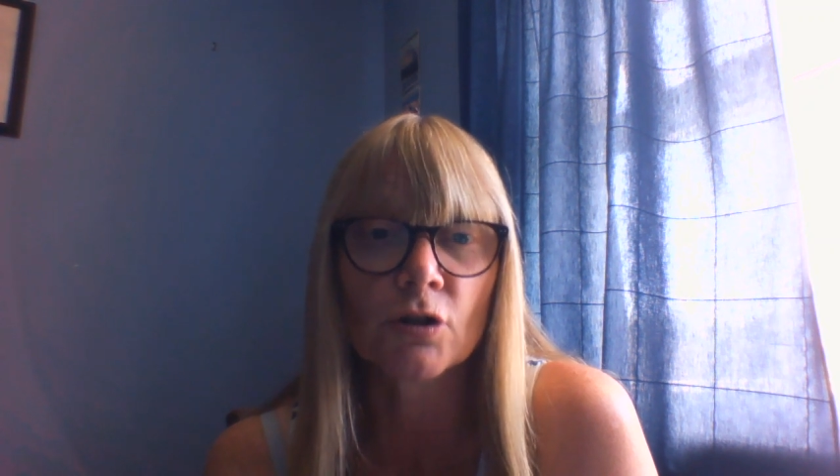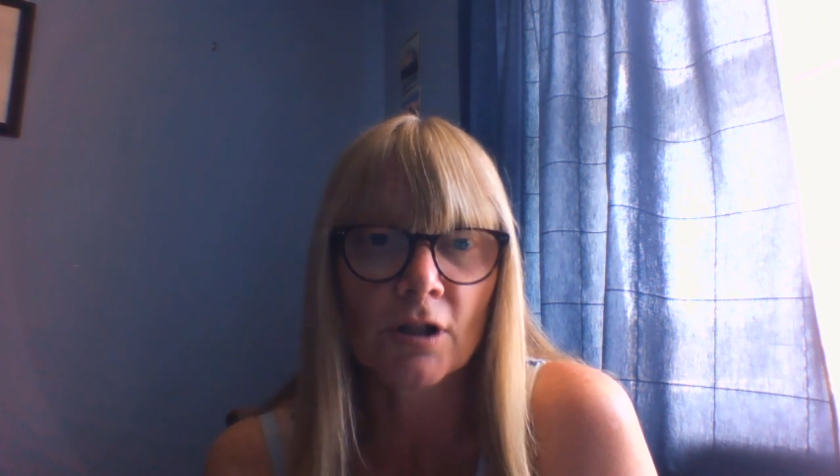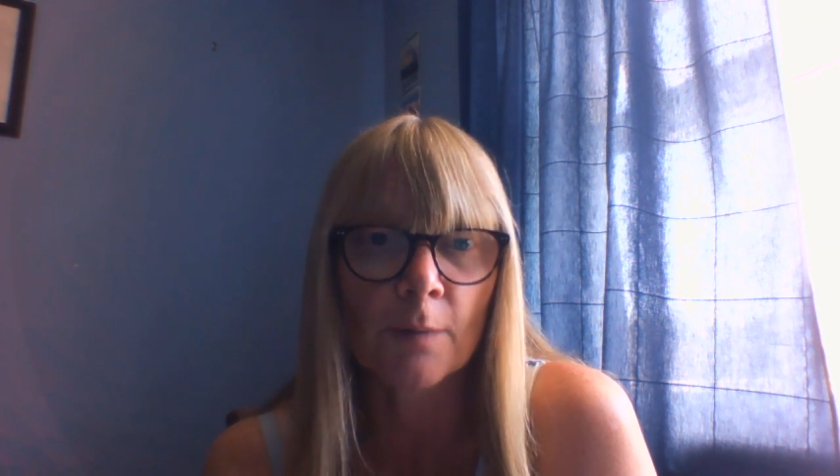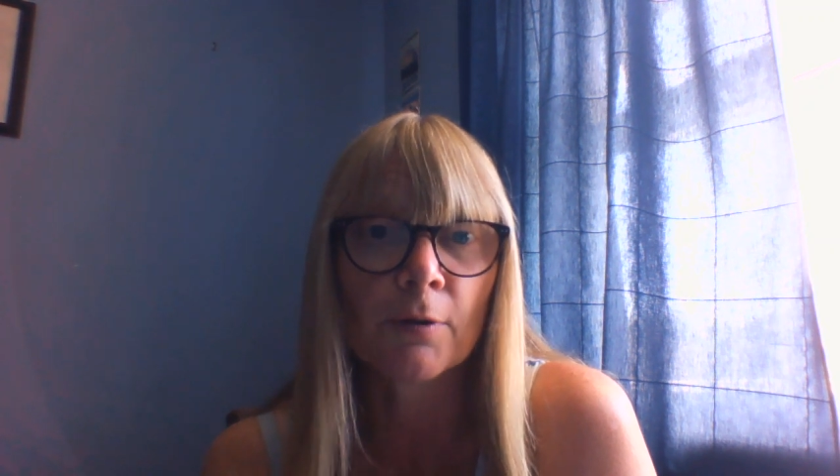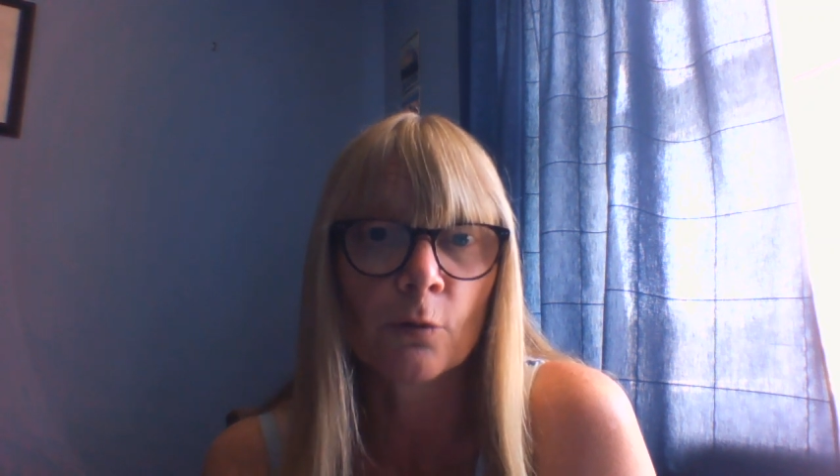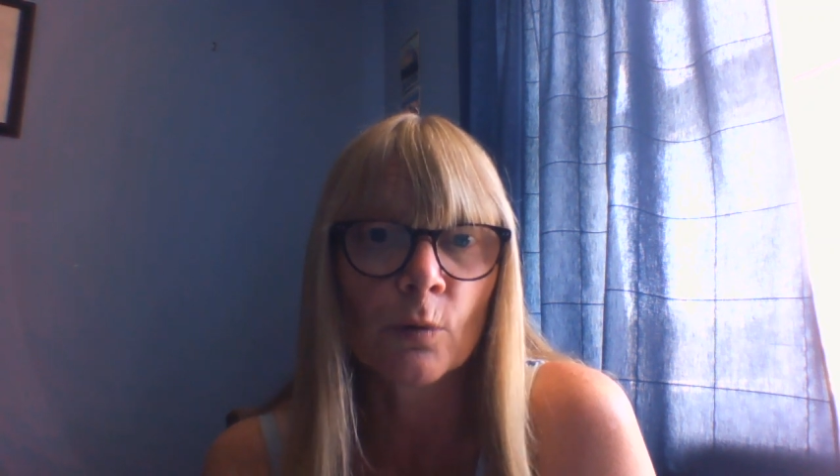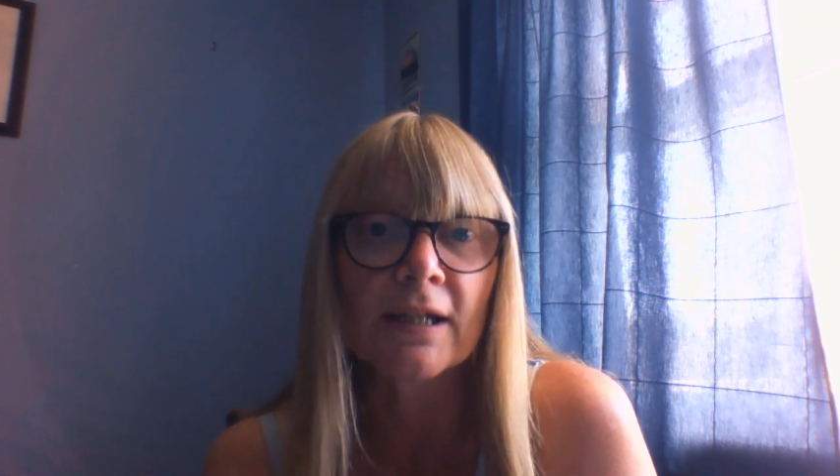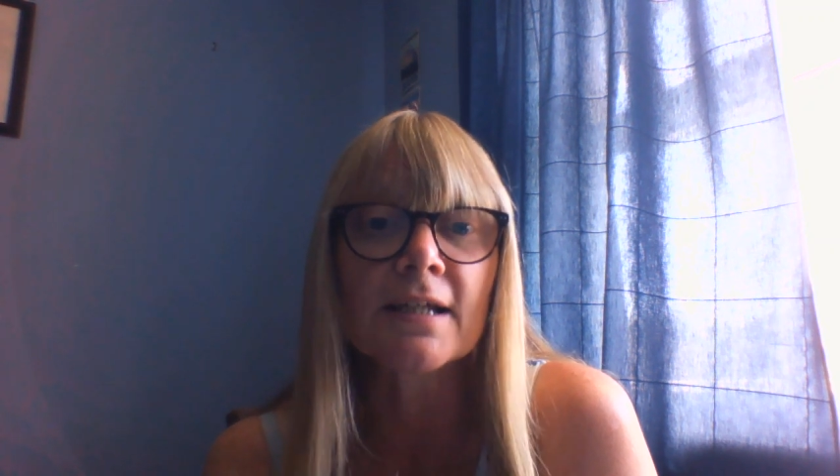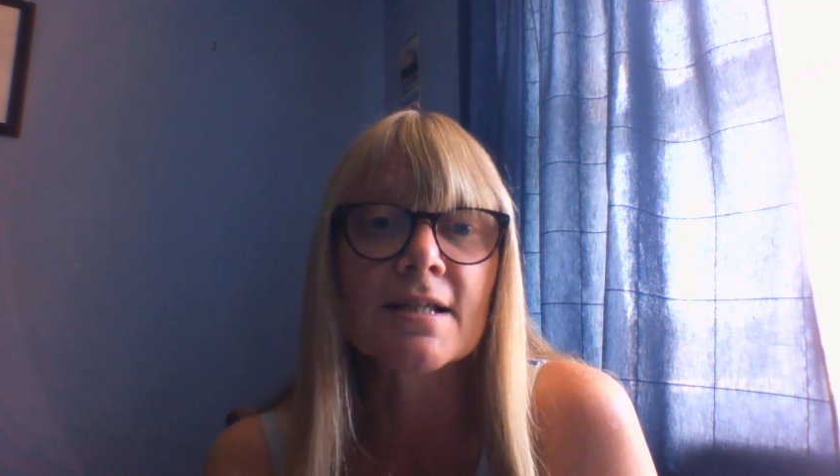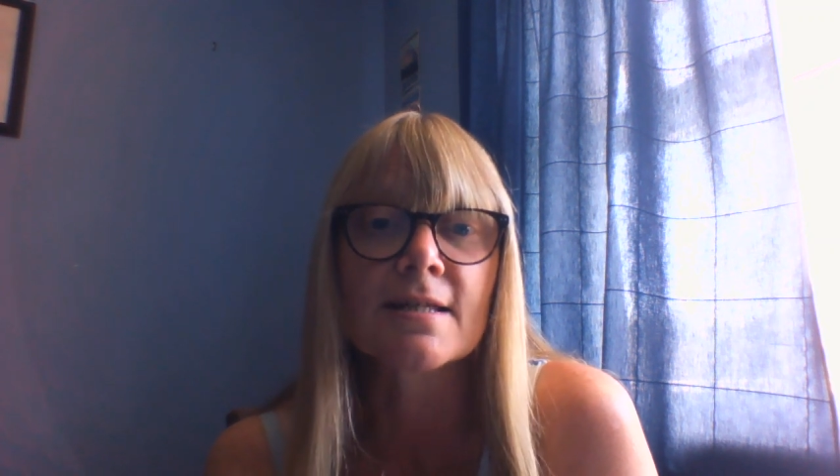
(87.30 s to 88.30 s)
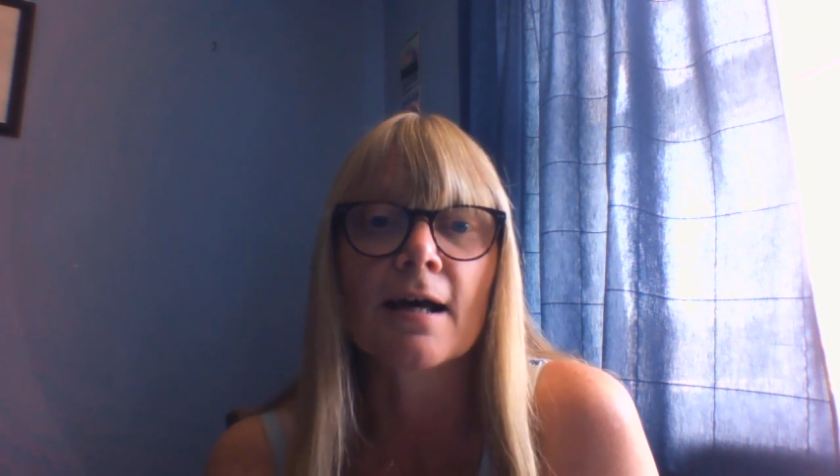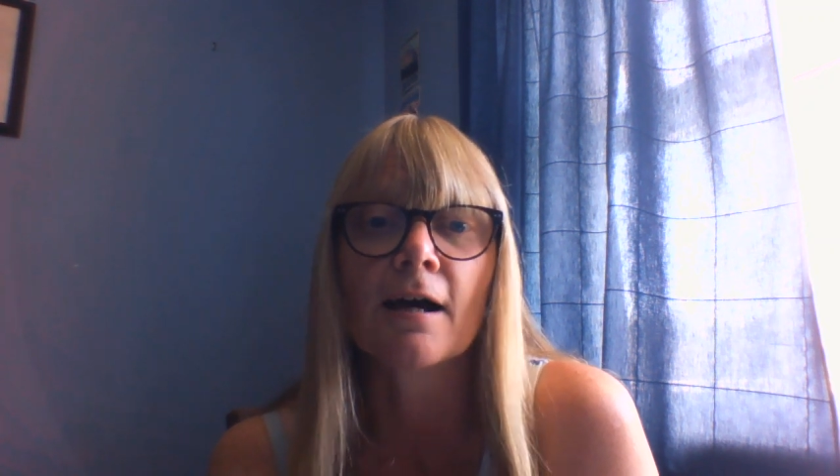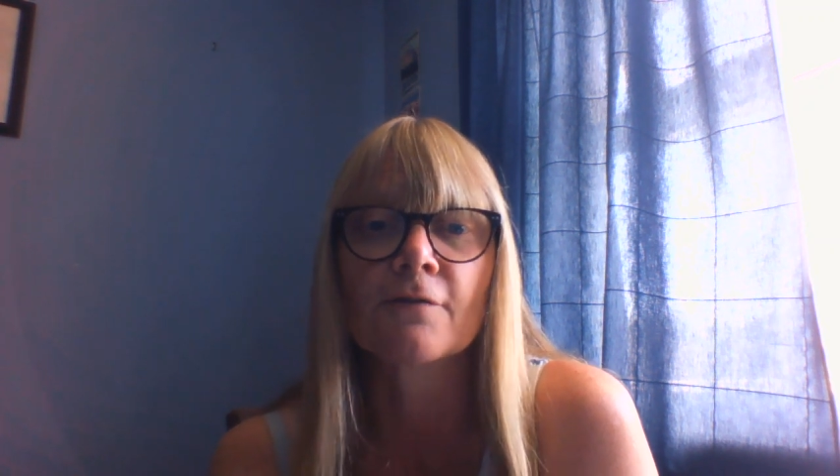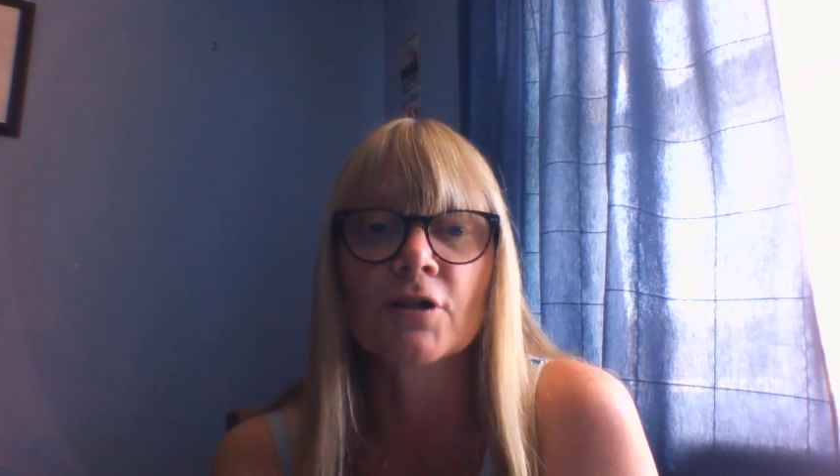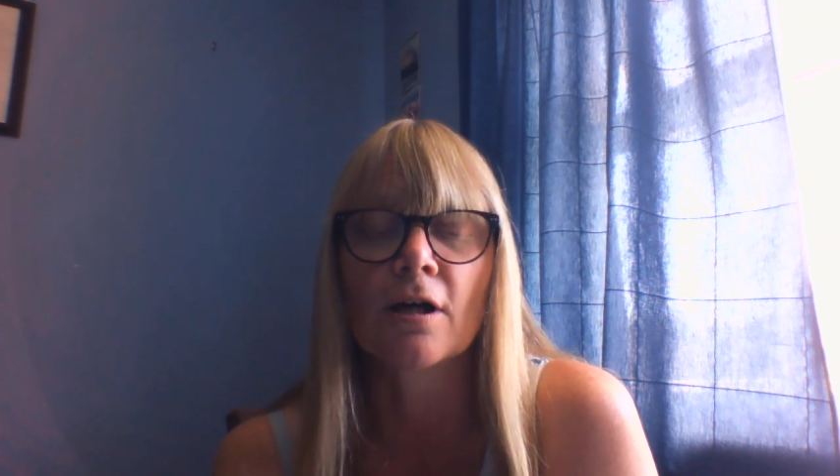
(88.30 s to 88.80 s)
couple of weeks
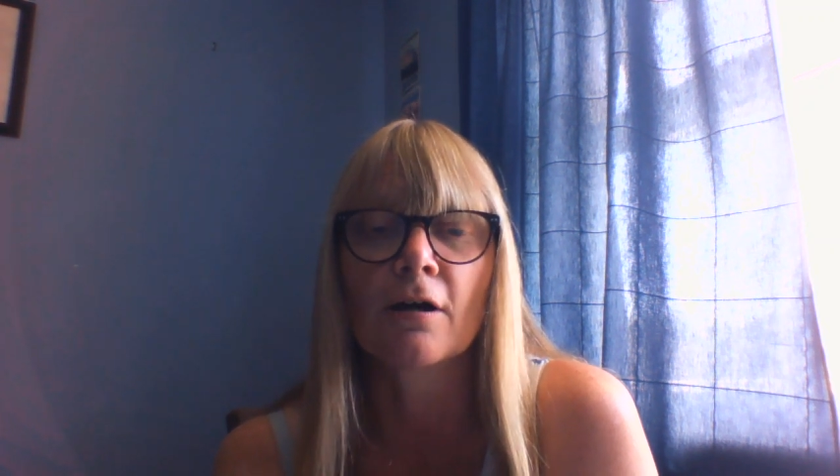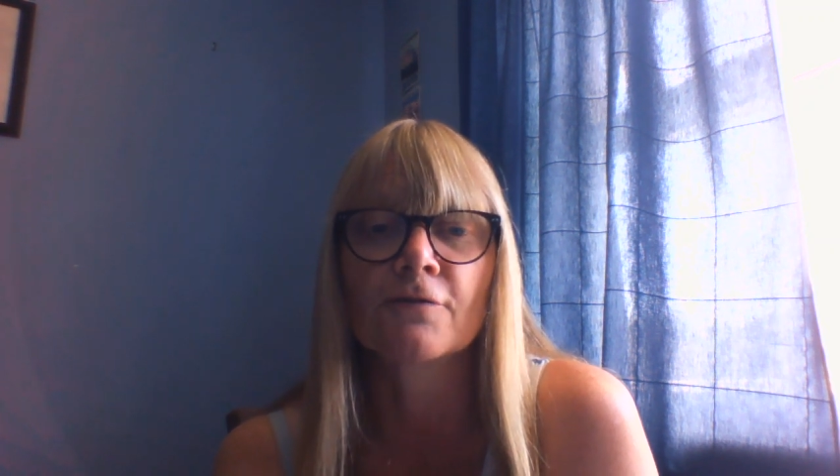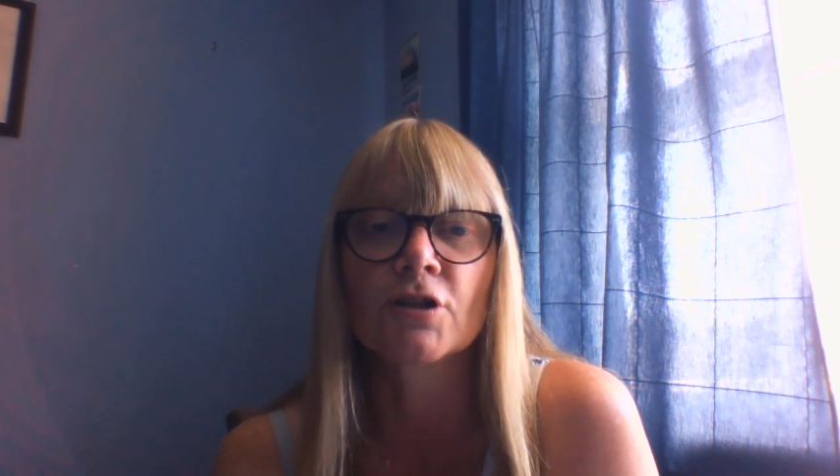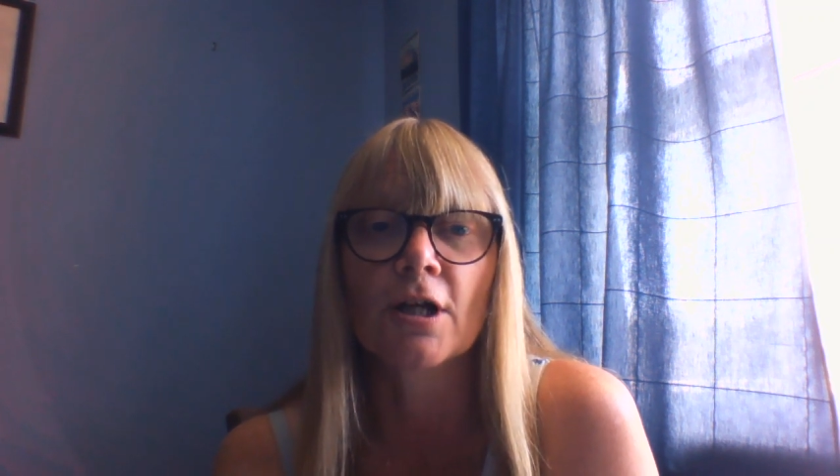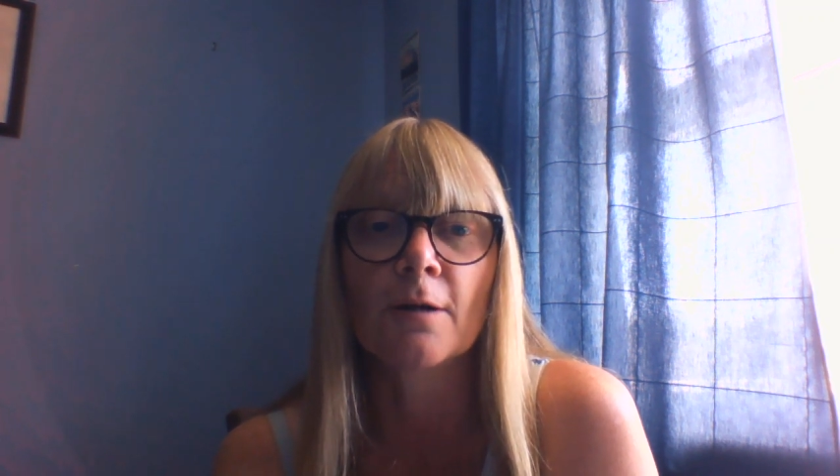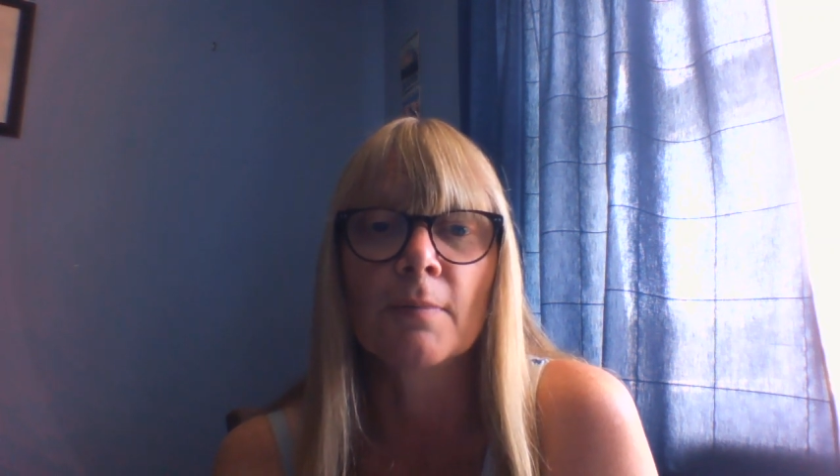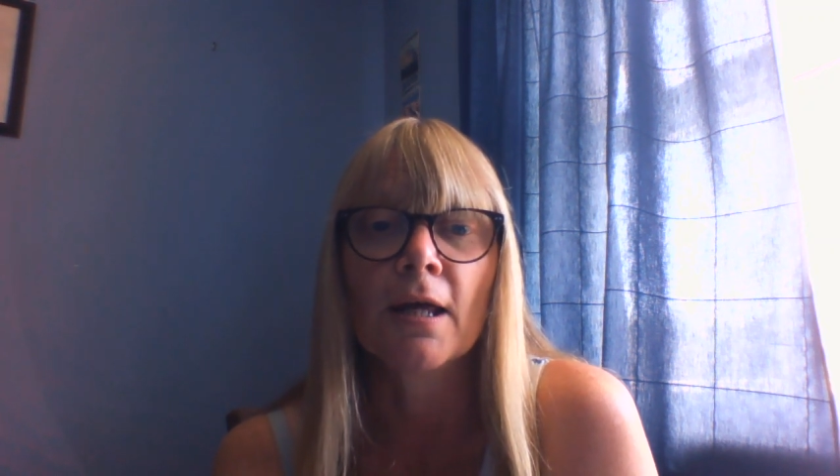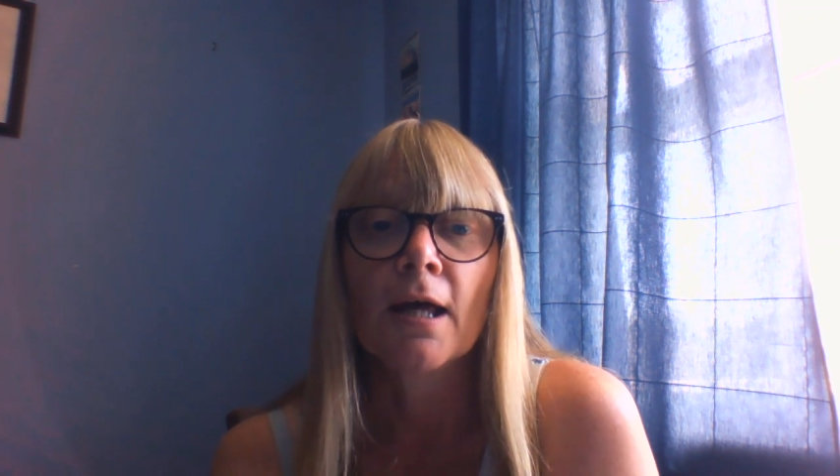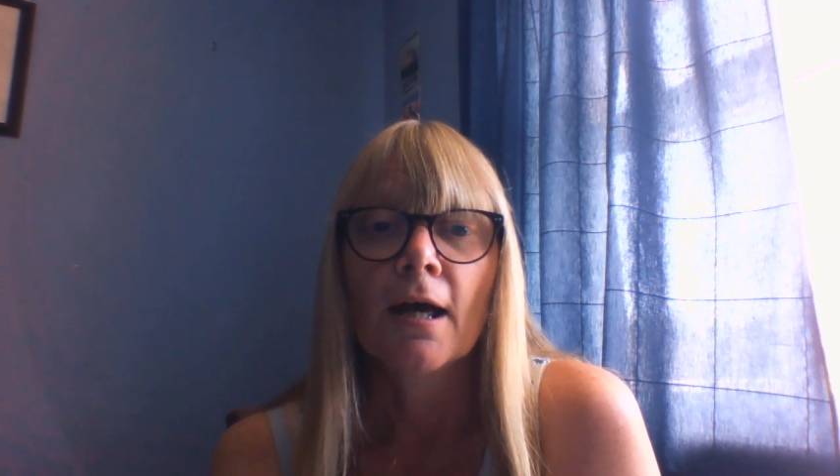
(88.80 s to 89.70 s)
after half term,